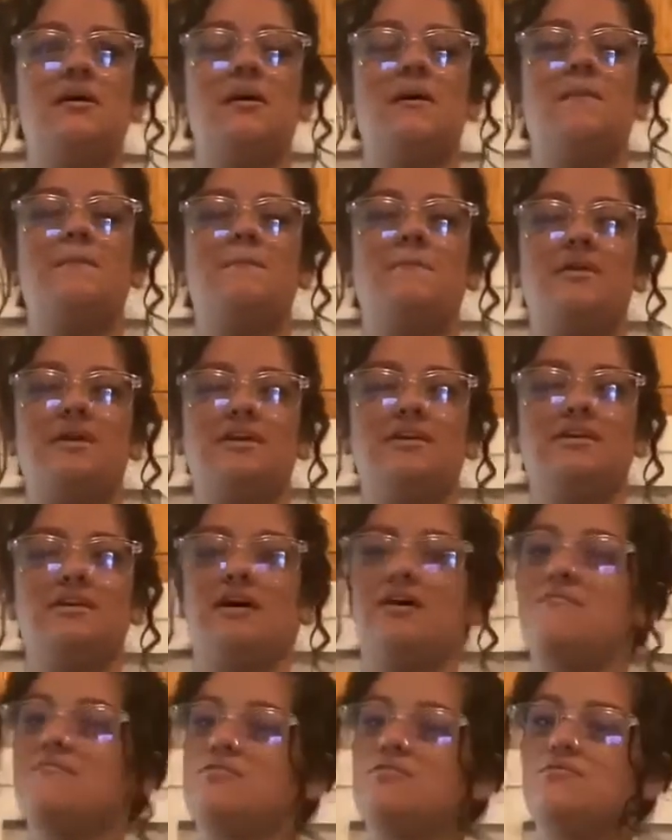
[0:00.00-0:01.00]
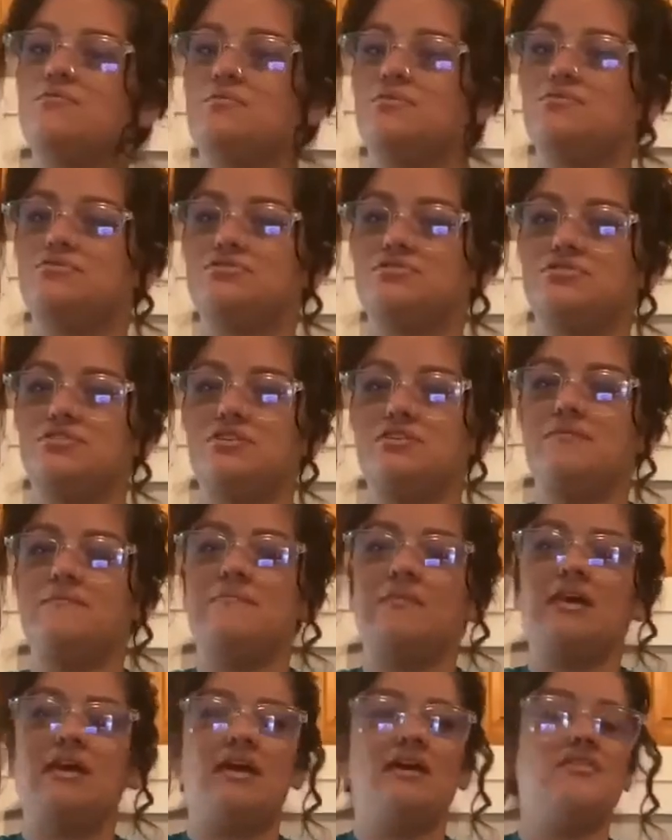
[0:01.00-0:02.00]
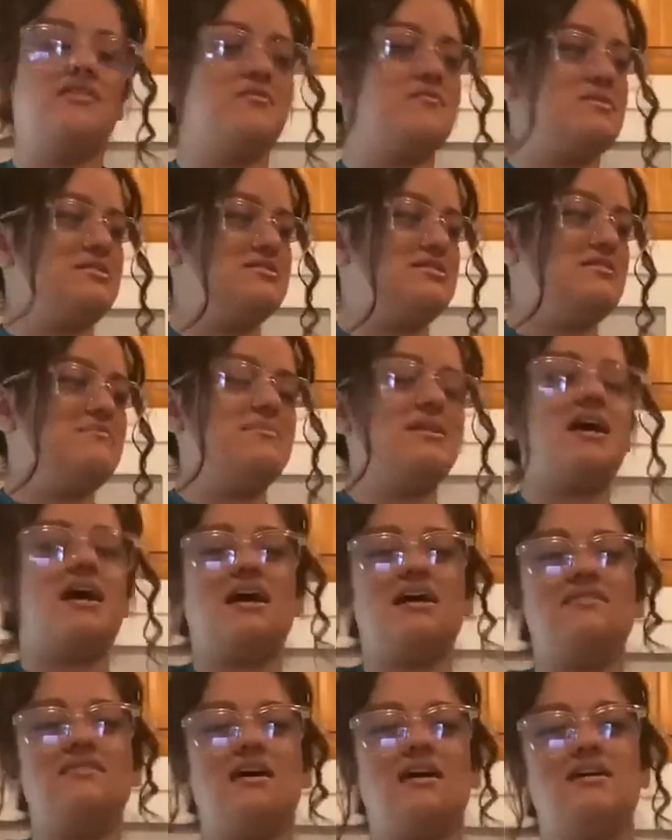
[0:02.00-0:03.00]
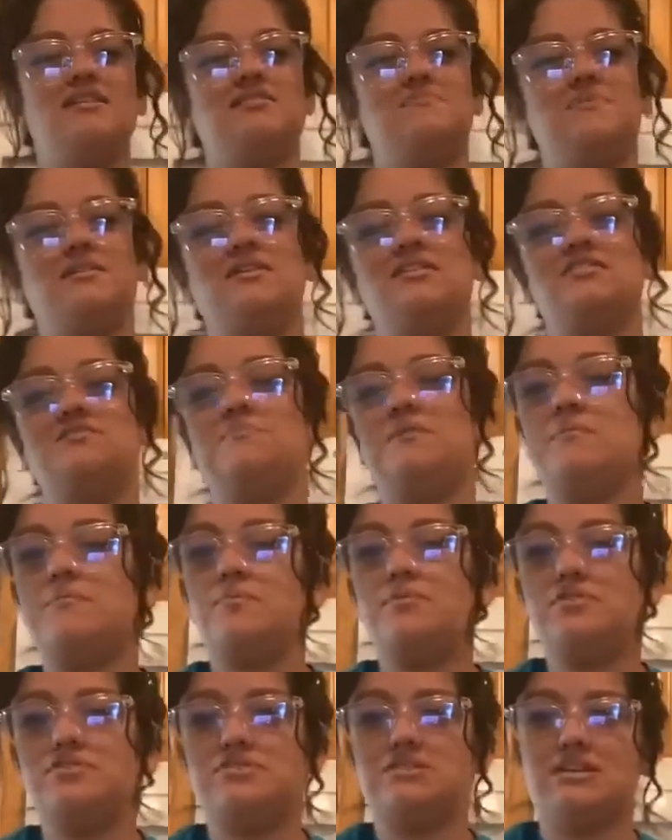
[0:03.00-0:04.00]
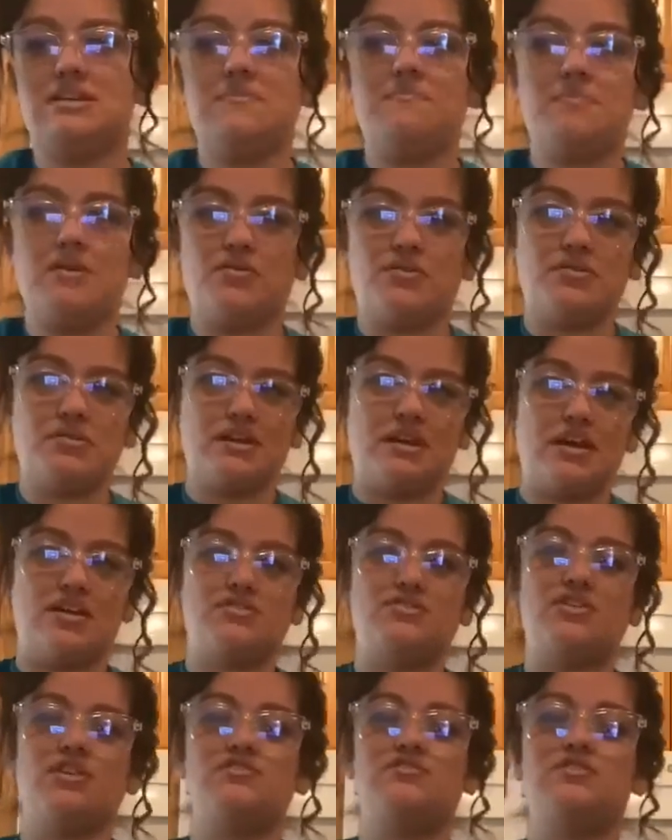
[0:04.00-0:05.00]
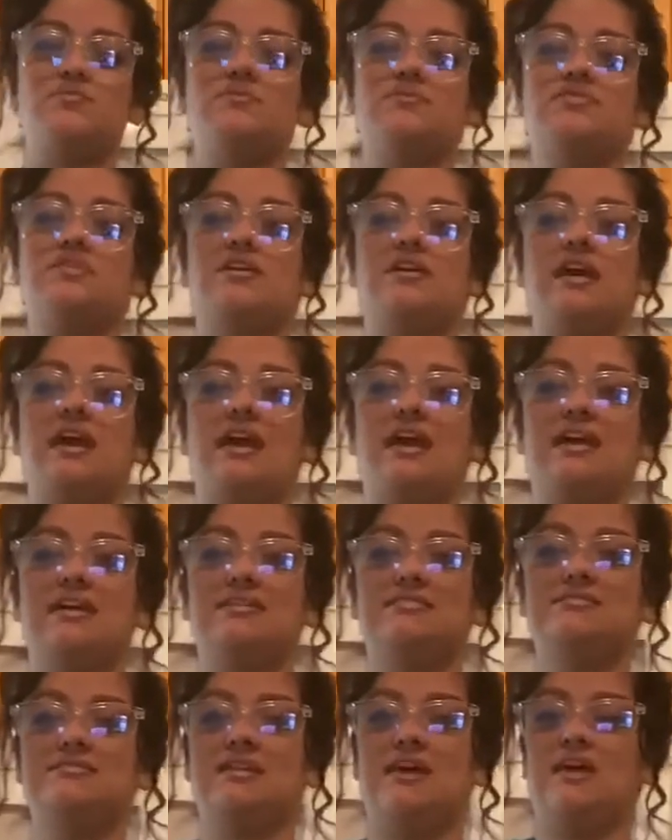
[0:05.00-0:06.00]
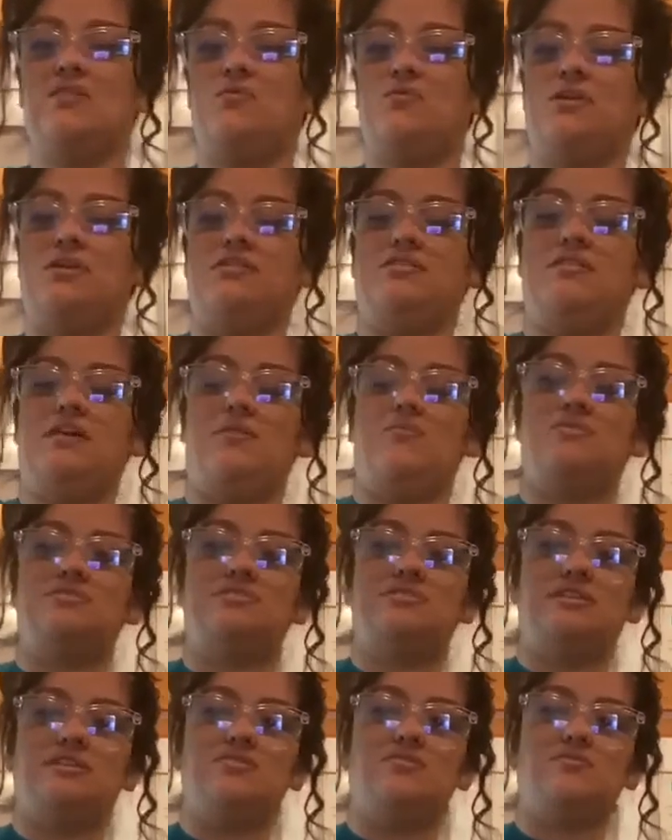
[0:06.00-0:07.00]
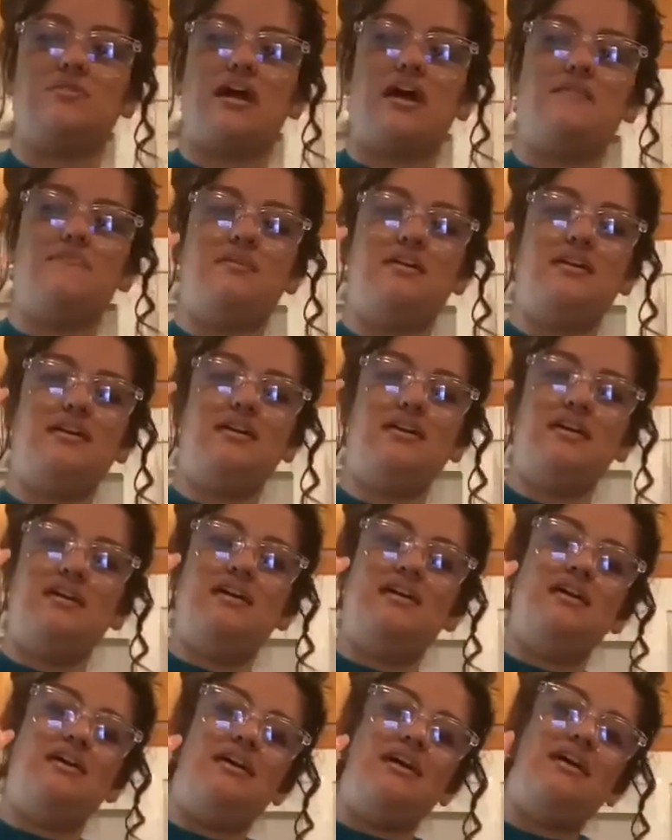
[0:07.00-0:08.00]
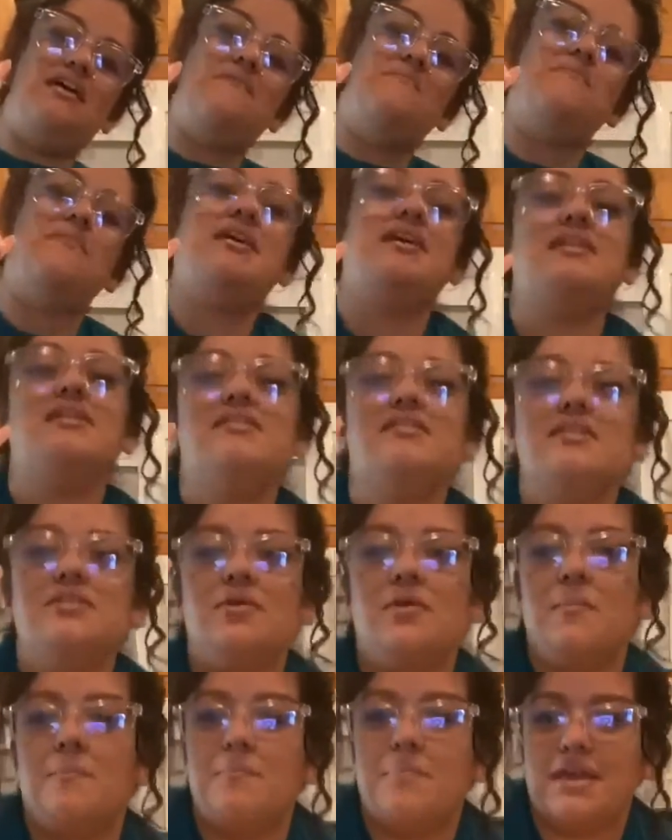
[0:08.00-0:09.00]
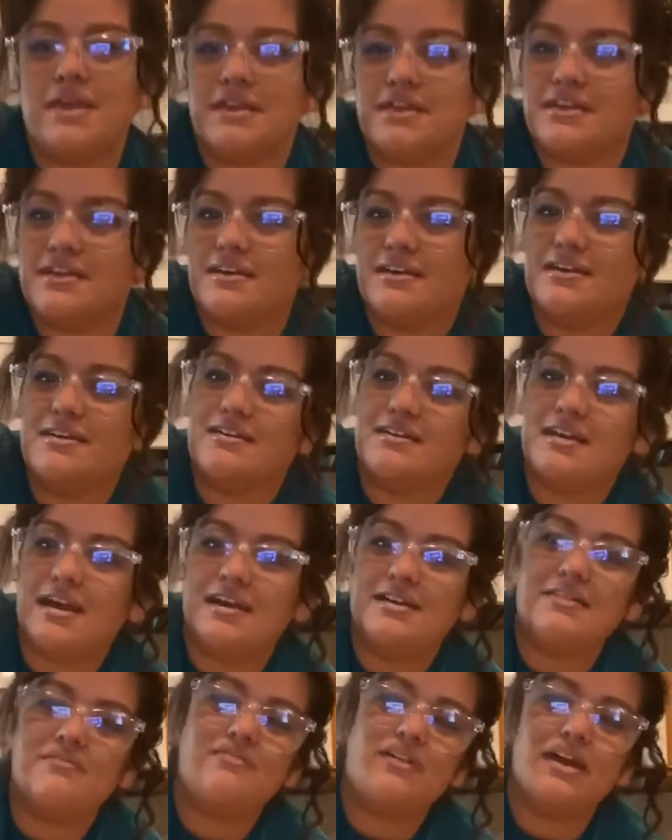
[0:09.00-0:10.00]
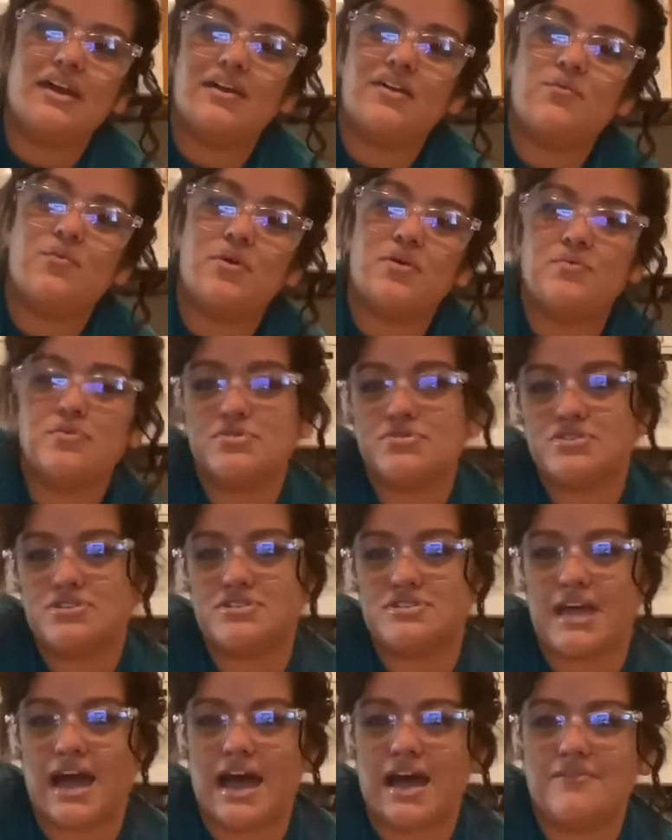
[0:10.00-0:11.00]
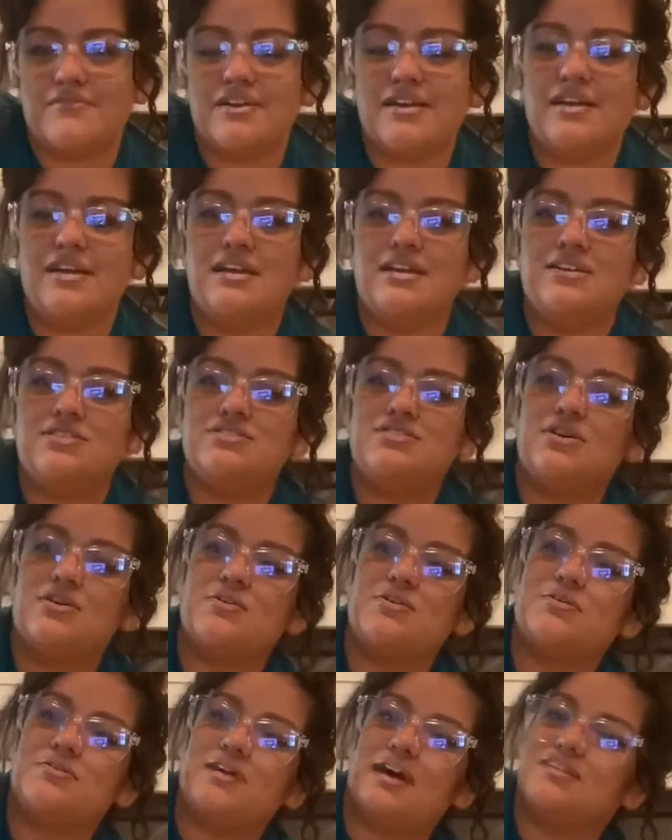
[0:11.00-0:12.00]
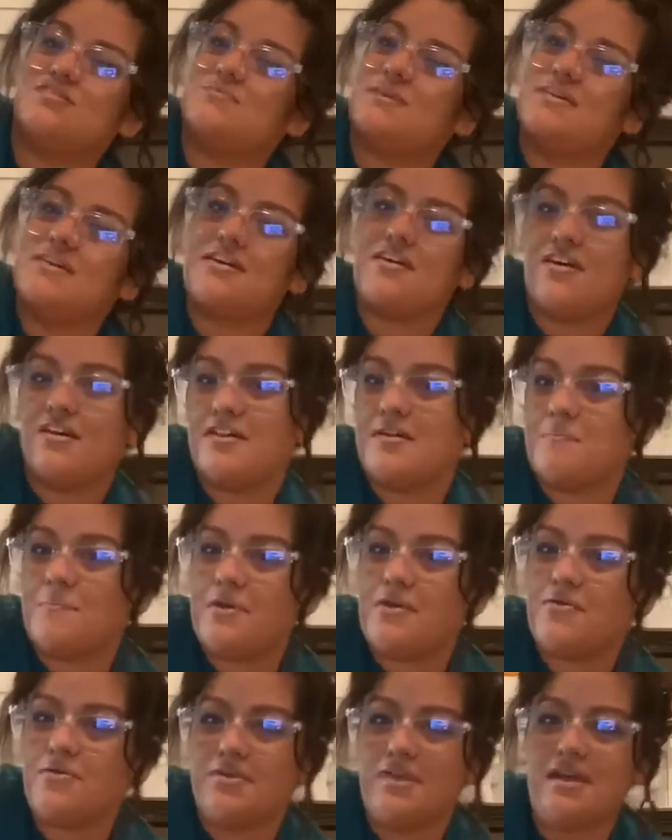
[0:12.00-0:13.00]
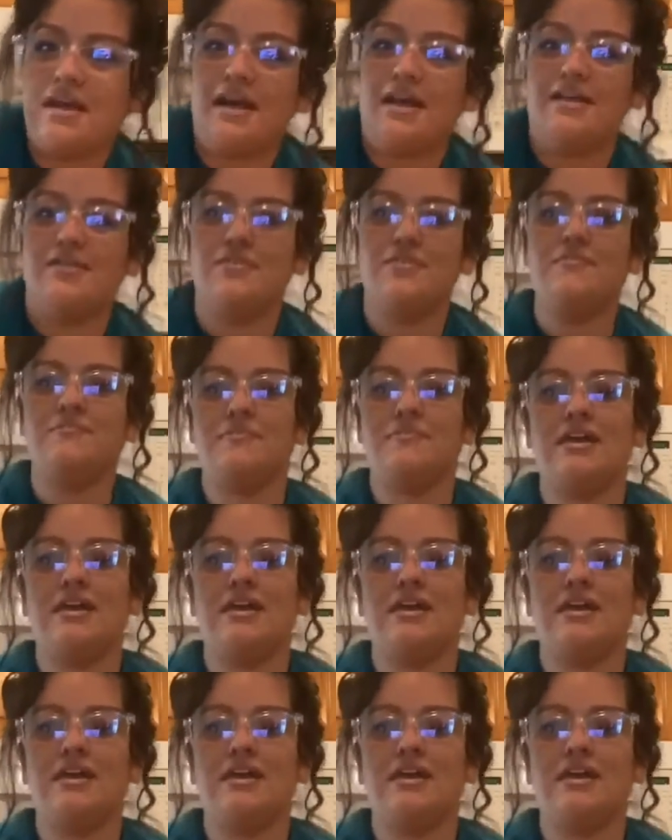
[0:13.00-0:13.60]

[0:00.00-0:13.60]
beak of the rooster. And the reason behind that is because people used to eat Pico de Gallo salsa with their hands, and when they went to grab it, it made a little beak, kind of like what roosters have. So that's why they call it Pico de Gallo.